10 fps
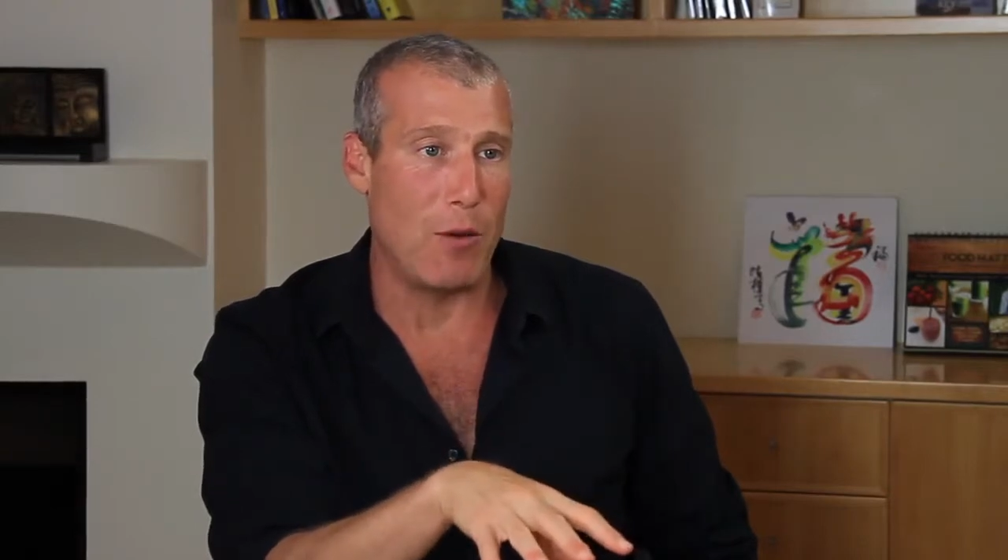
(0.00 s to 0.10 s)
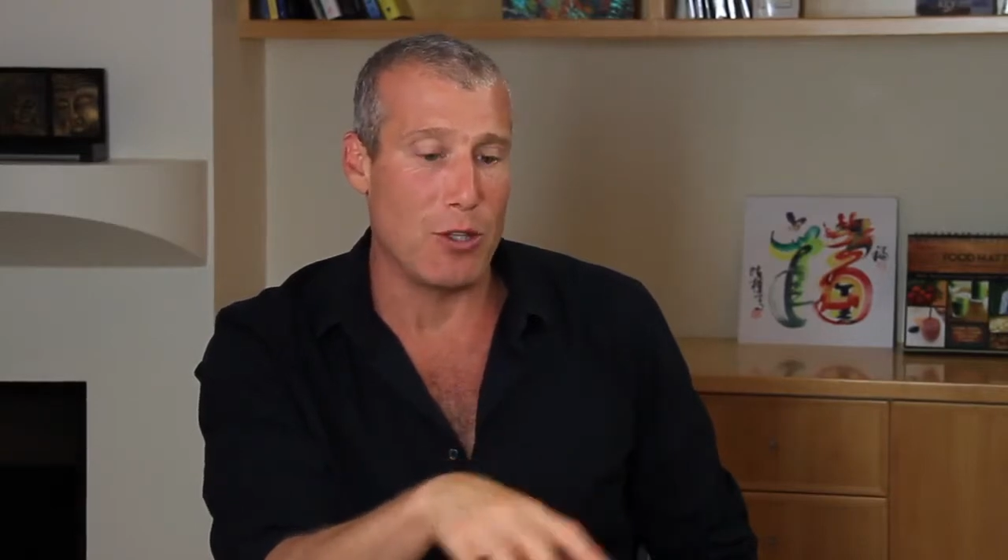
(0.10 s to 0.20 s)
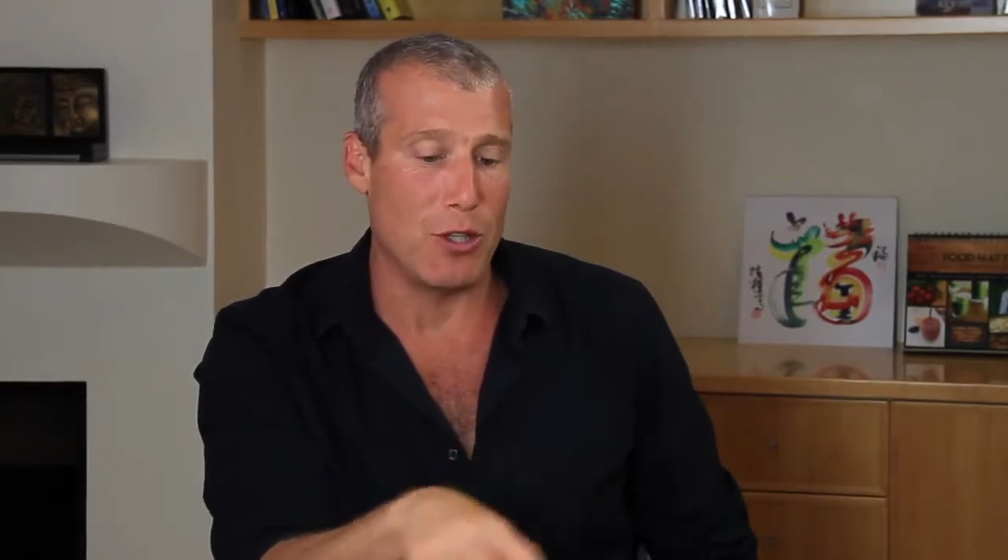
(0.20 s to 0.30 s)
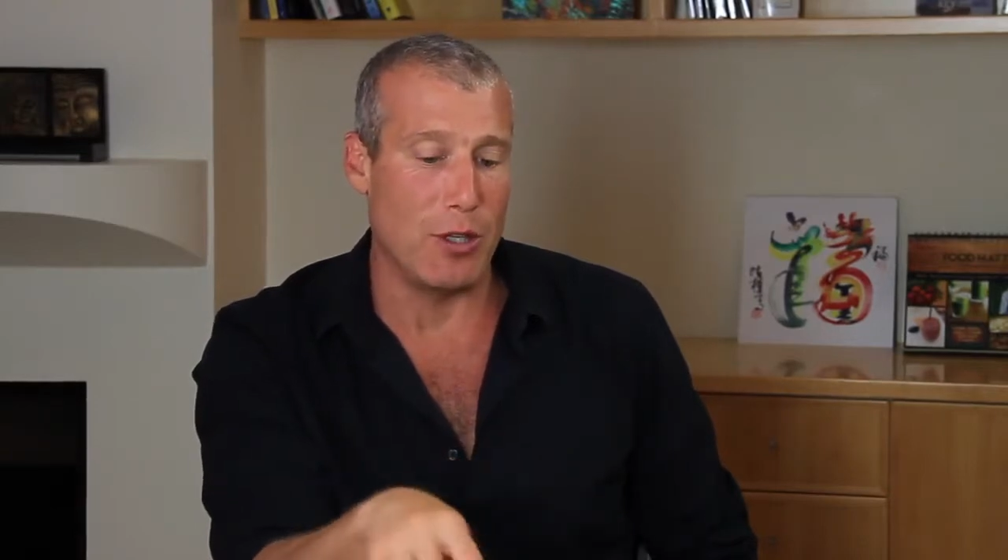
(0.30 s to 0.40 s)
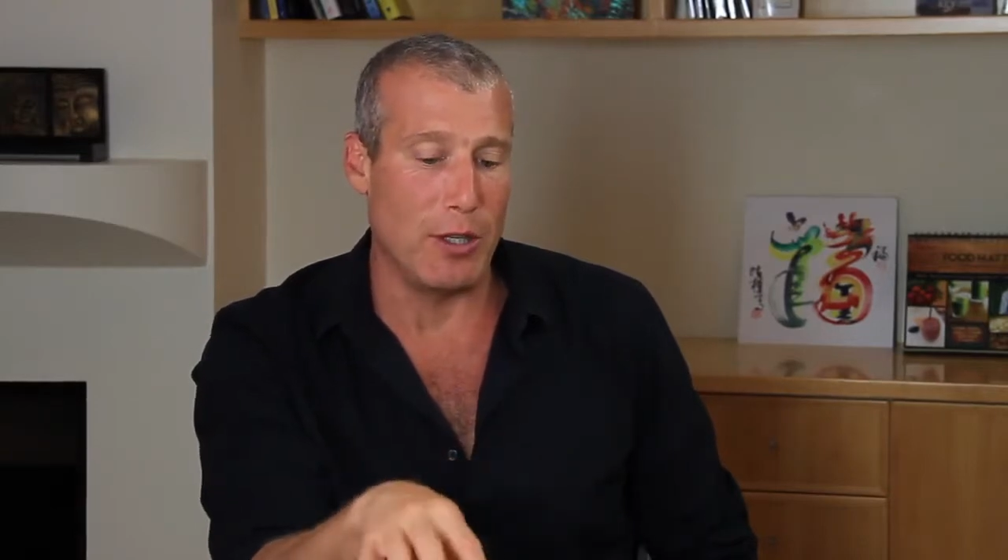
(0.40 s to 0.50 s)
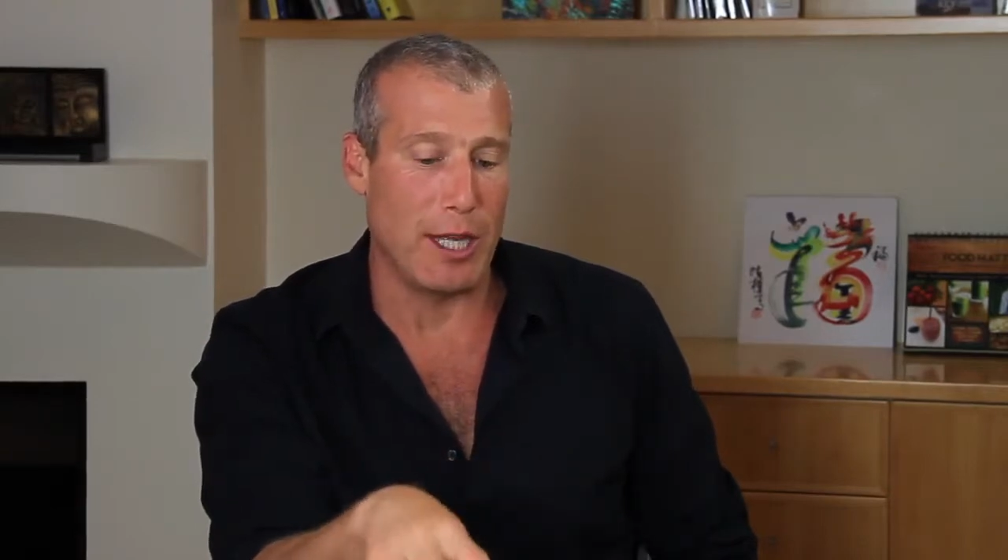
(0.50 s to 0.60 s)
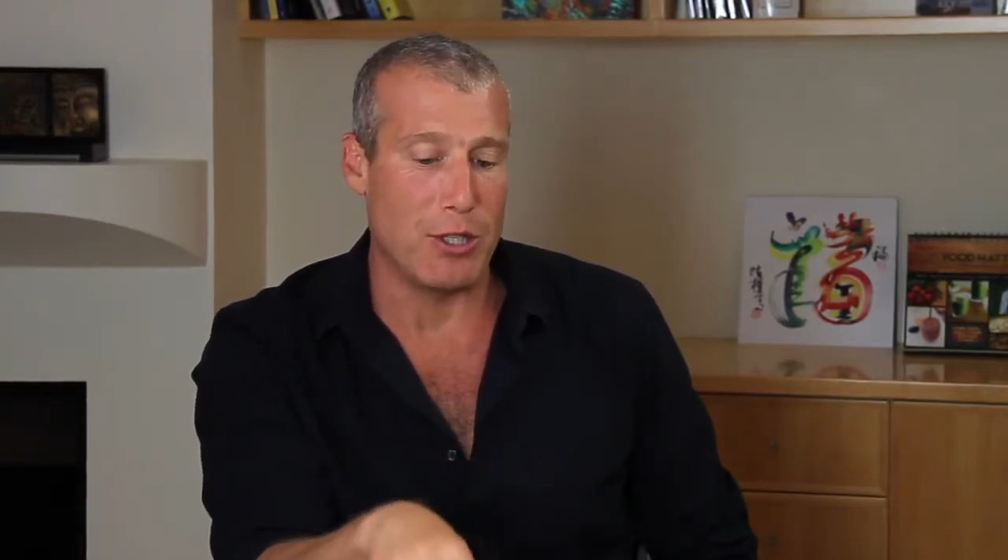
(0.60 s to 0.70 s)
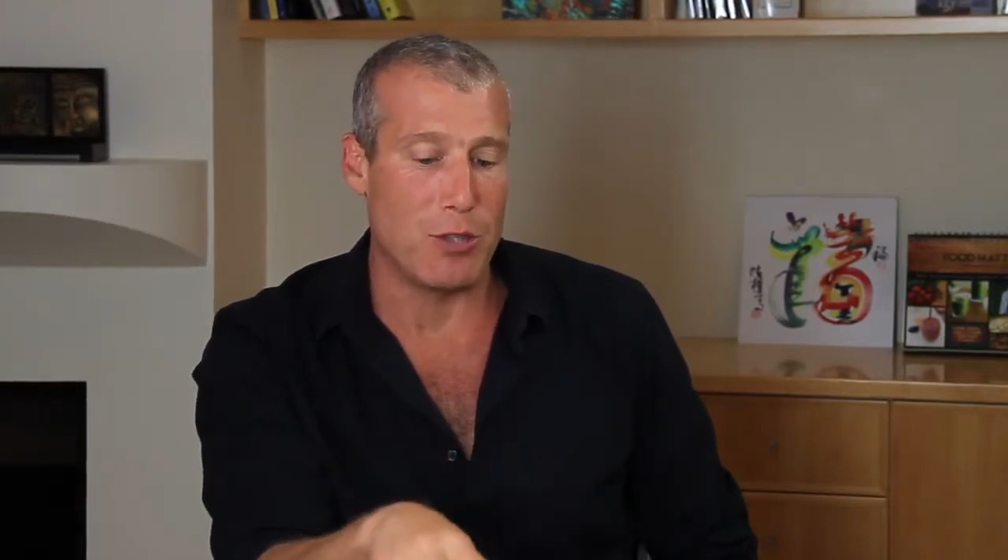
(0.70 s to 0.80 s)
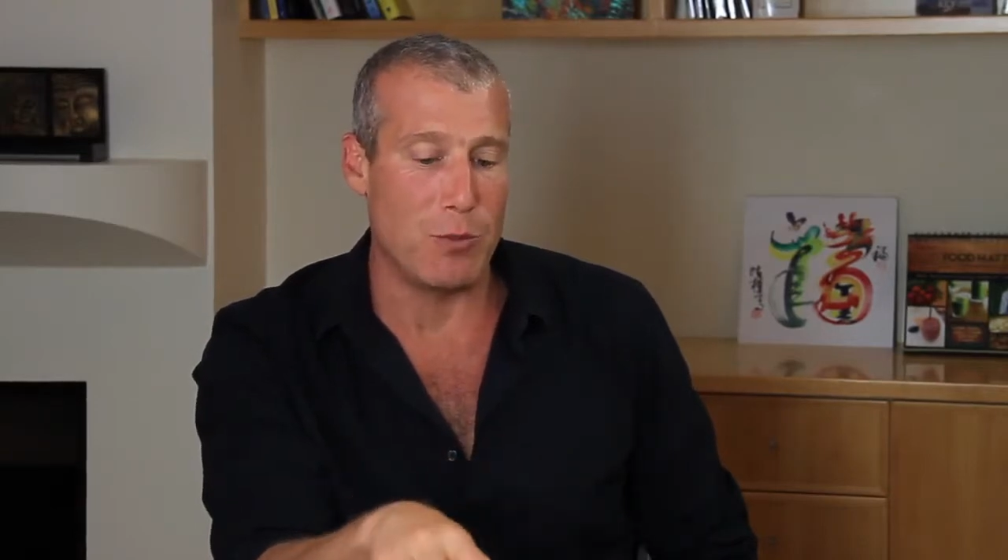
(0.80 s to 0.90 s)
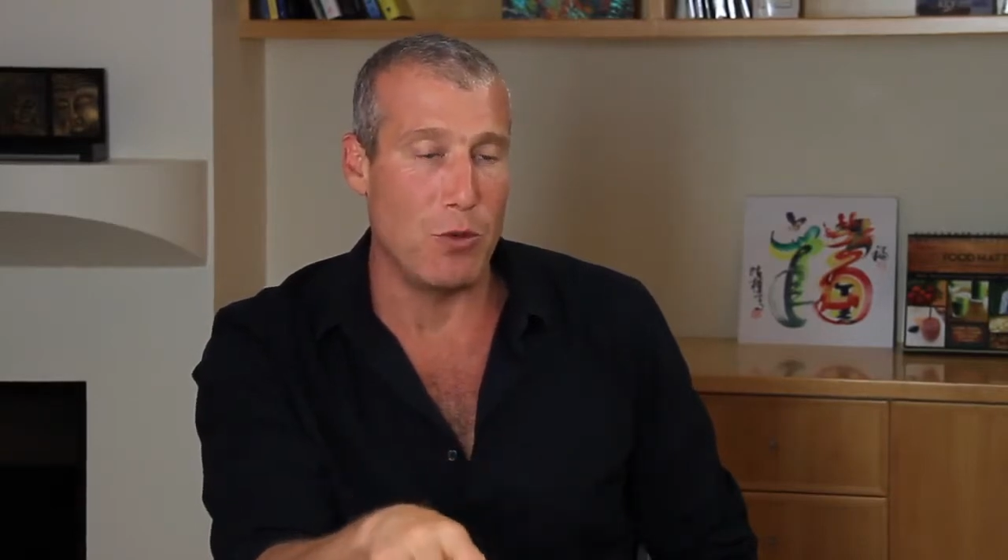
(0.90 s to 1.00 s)
so it'll get
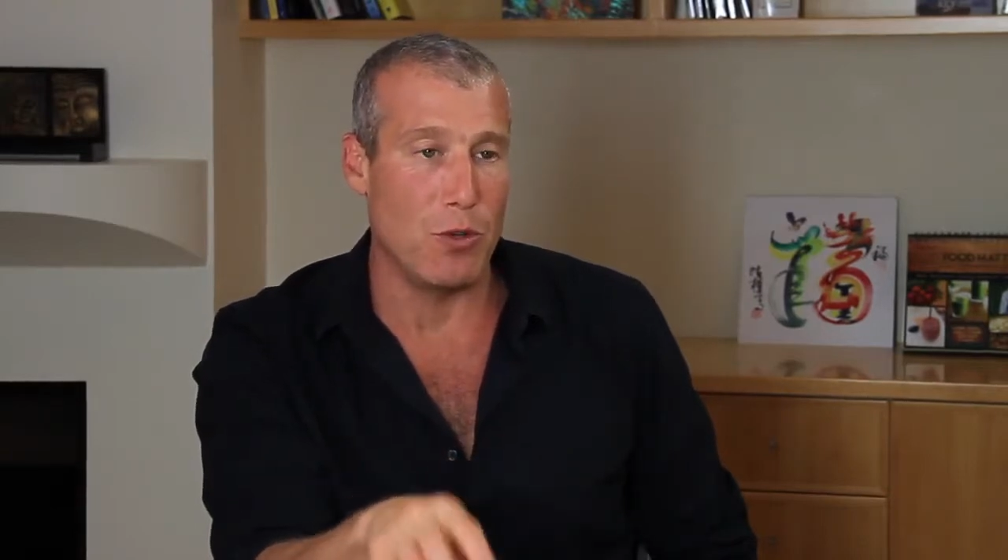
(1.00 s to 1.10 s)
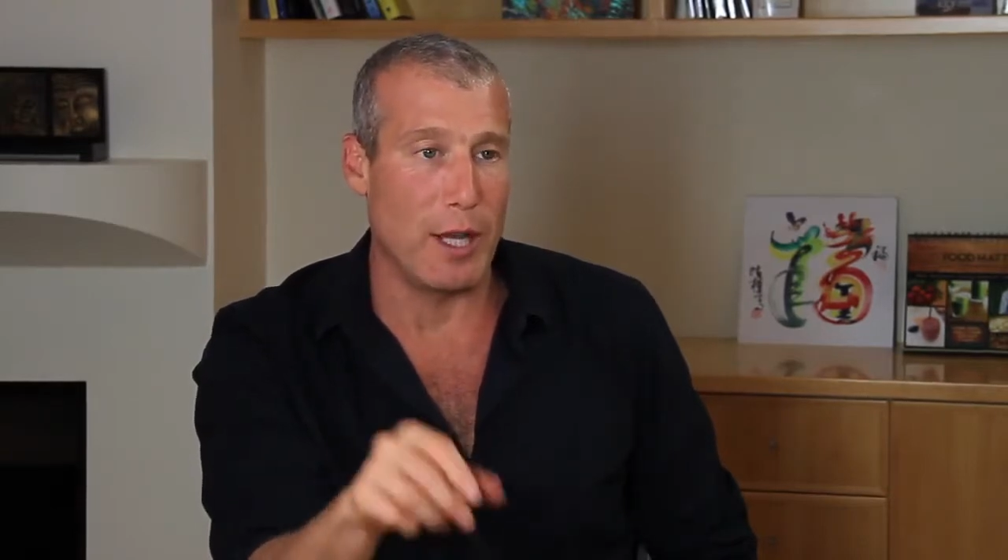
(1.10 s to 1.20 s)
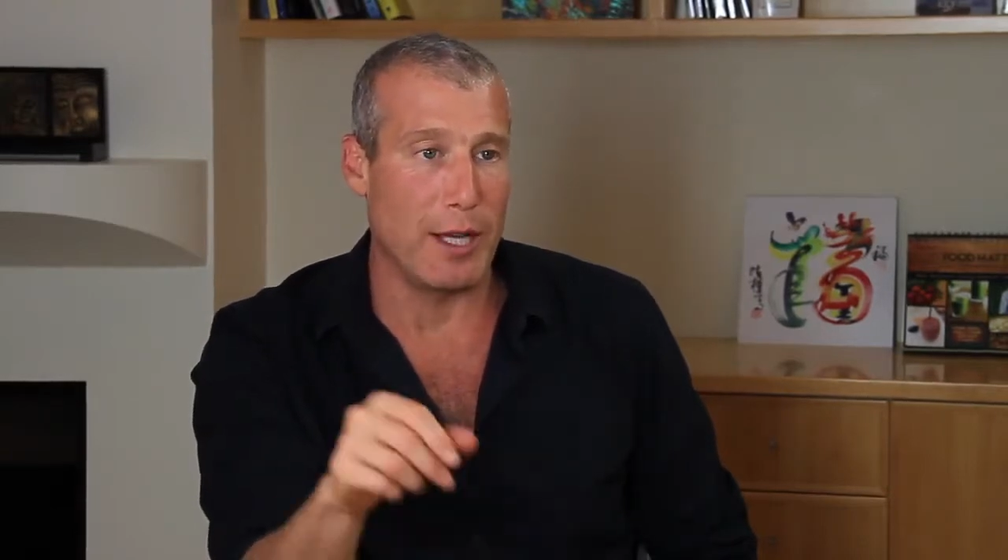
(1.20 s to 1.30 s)
smooth like